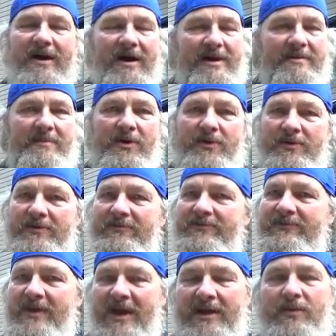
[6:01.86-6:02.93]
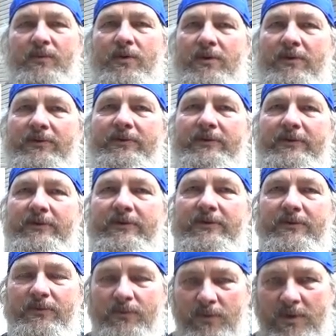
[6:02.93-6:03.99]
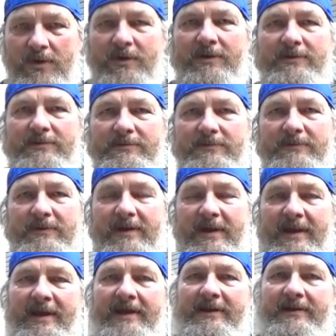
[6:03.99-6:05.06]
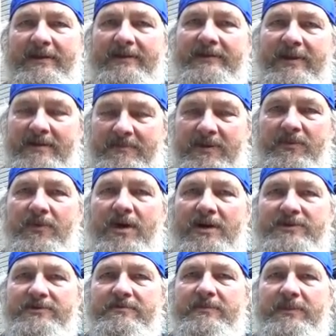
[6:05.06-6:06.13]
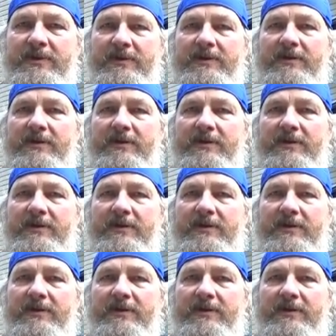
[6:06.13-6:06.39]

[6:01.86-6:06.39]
automotive tech world work and letting me watch them.